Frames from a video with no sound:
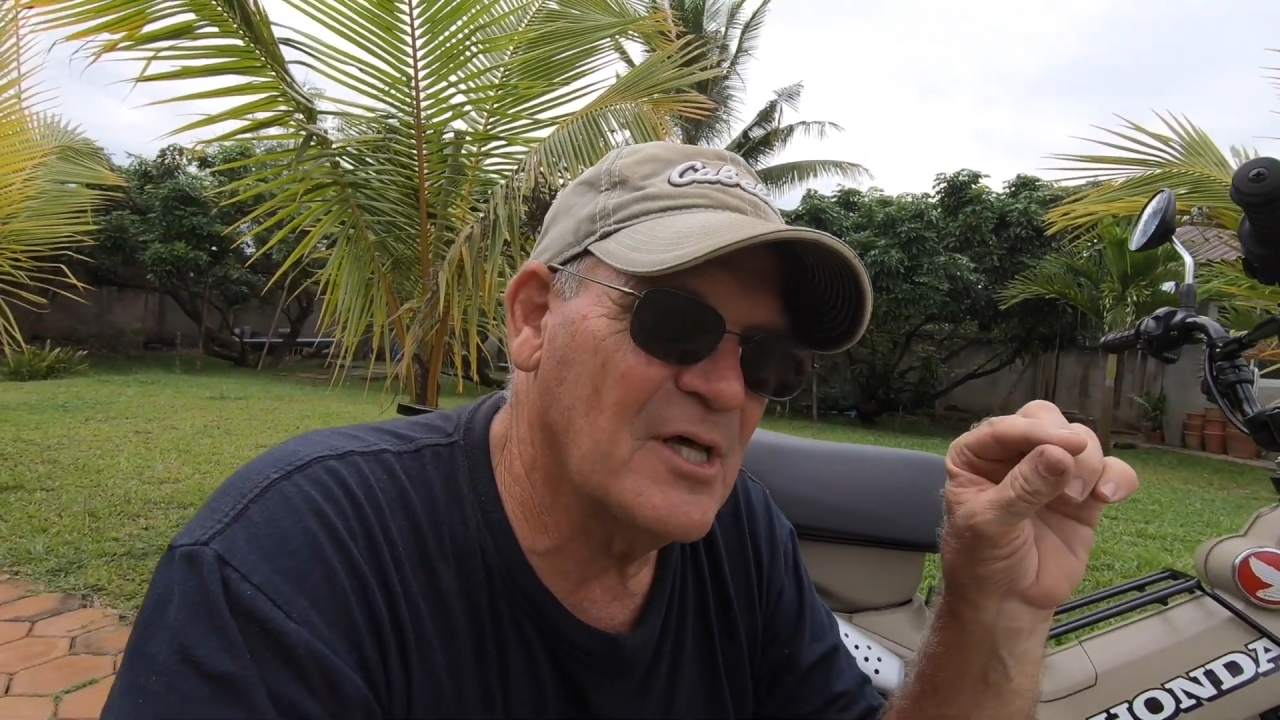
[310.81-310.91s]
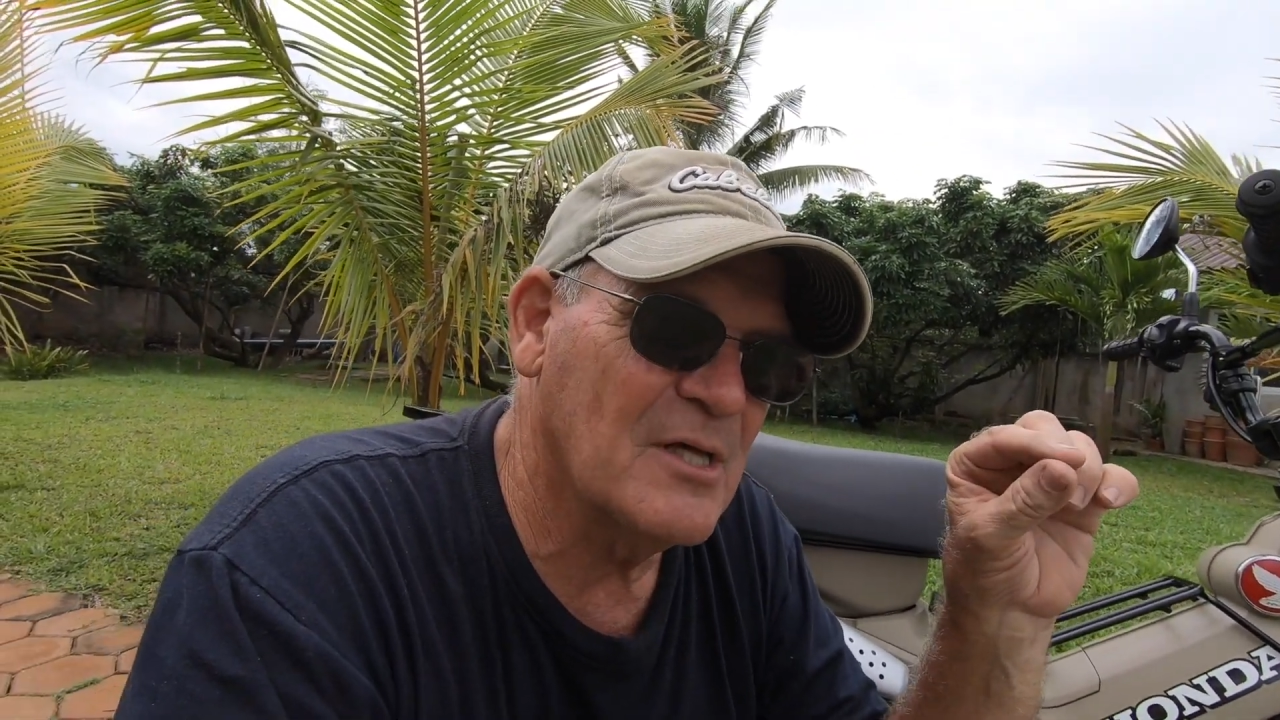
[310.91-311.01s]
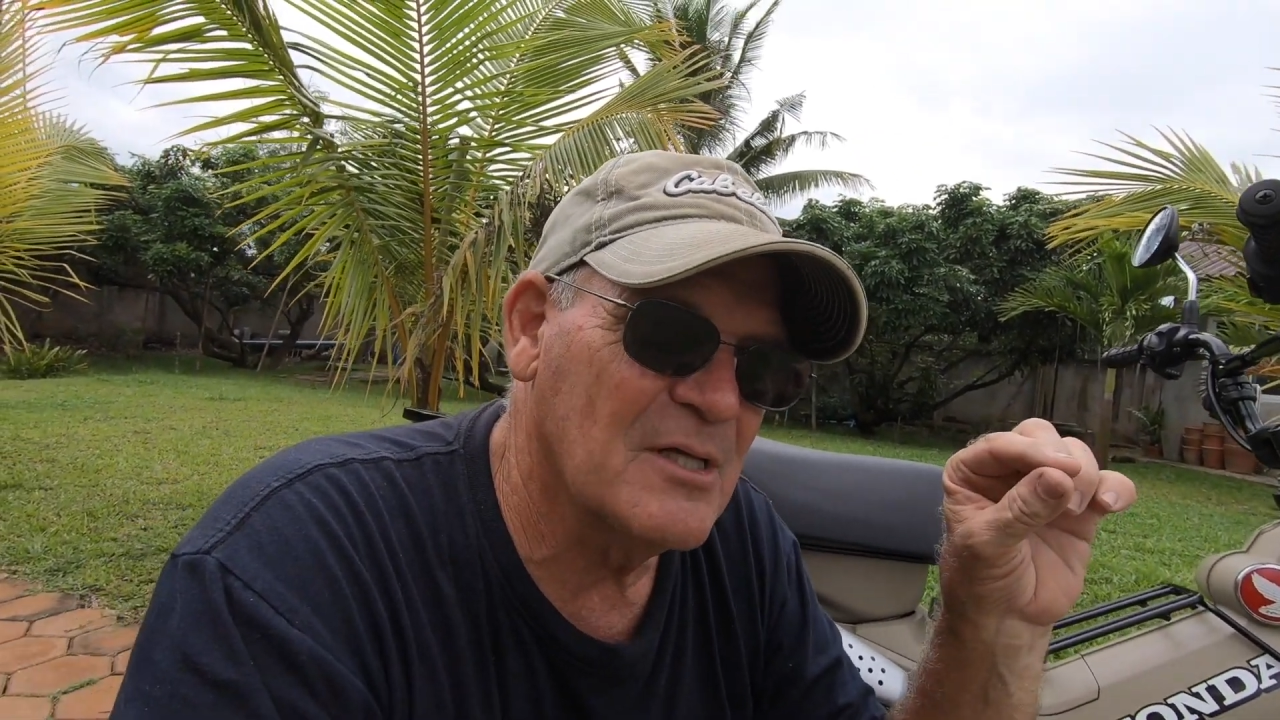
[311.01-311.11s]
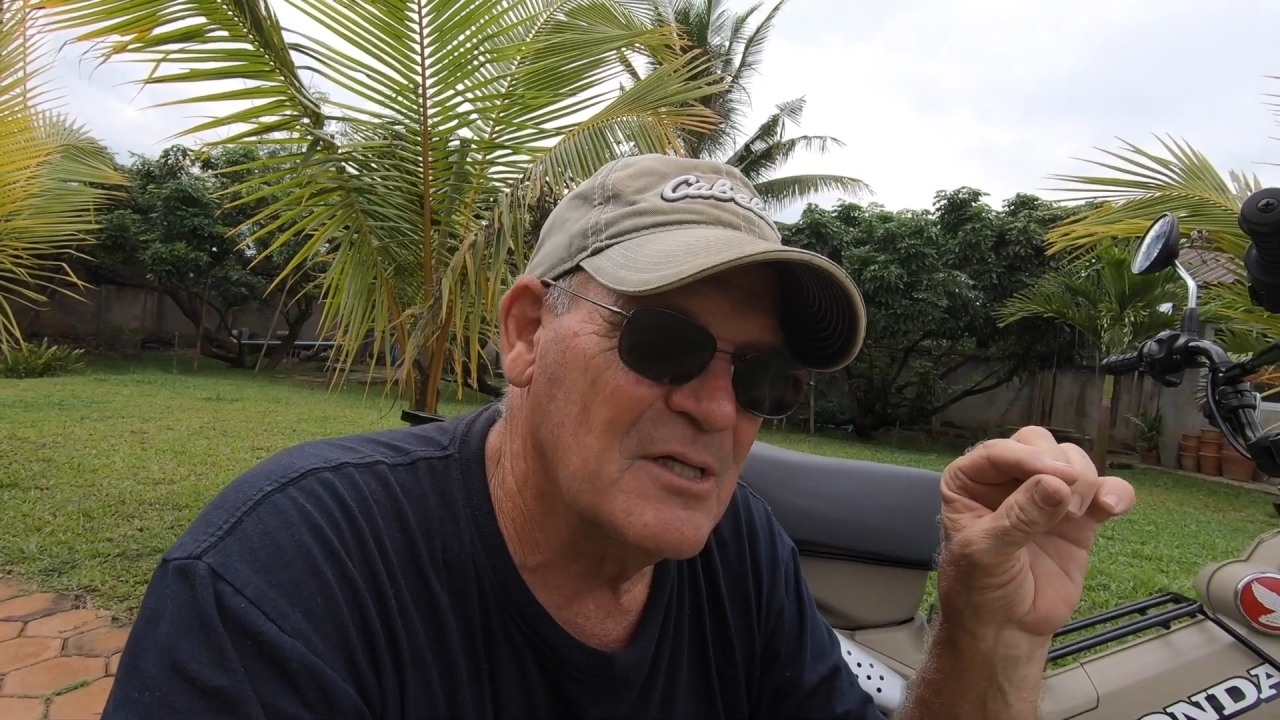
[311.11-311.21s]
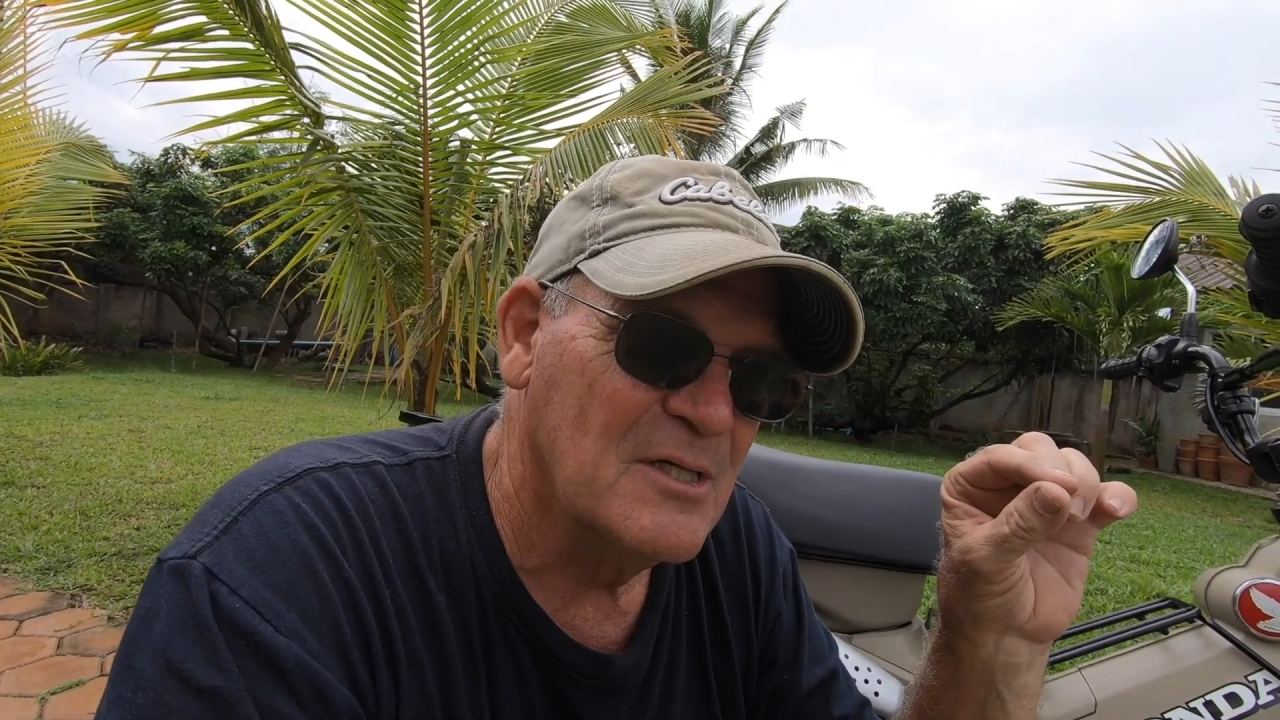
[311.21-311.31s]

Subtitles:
the